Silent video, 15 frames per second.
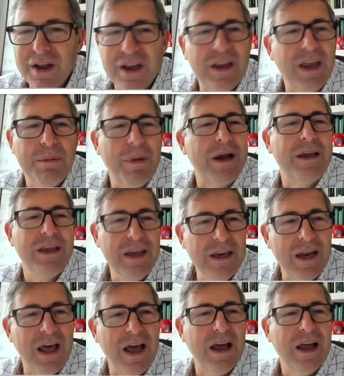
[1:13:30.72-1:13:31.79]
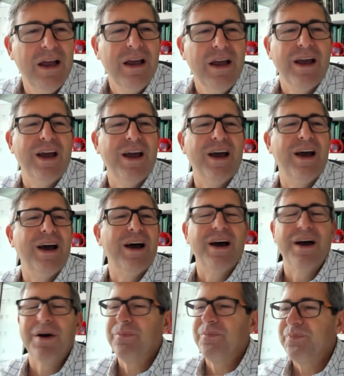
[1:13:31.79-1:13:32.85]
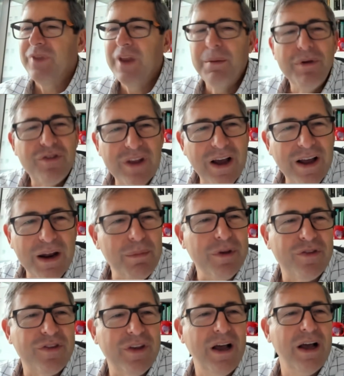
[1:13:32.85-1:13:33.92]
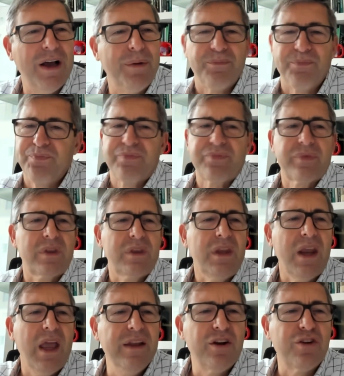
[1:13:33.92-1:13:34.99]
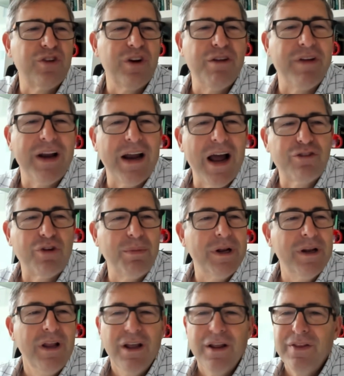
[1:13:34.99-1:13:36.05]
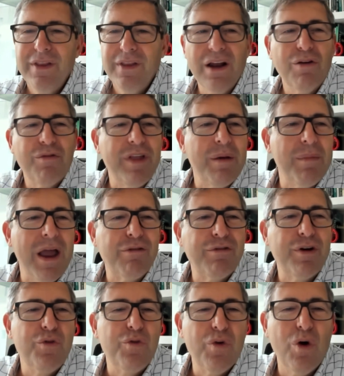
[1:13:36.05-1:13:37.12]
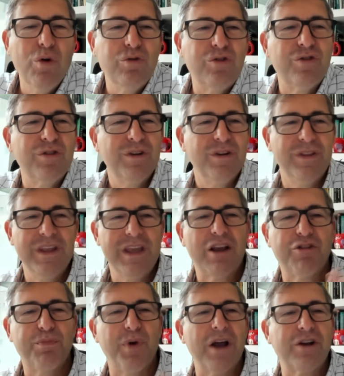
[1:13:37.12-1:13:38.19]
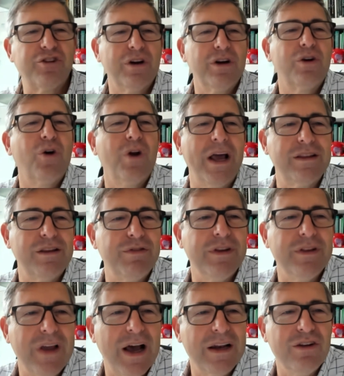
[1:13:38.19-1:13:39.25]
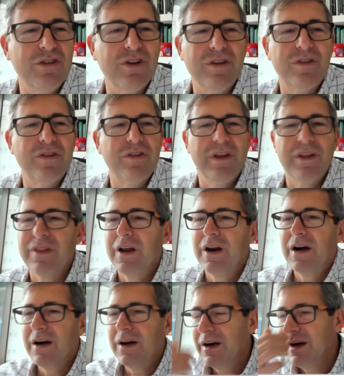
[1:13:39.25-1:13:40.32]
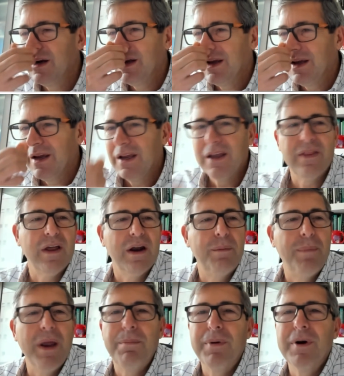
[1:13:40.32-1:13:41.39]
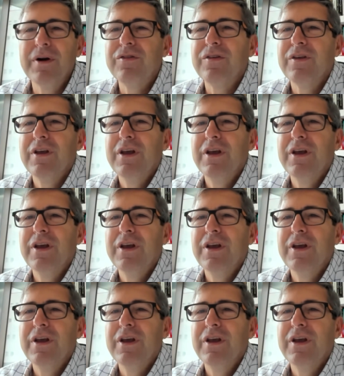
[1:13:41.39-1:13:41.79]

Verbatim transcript: again, McKenna, um, Nambisan, Nambisan, Henderson, and Venkatraman. None of them ever wrote the expression collective intelligence in their in their papers.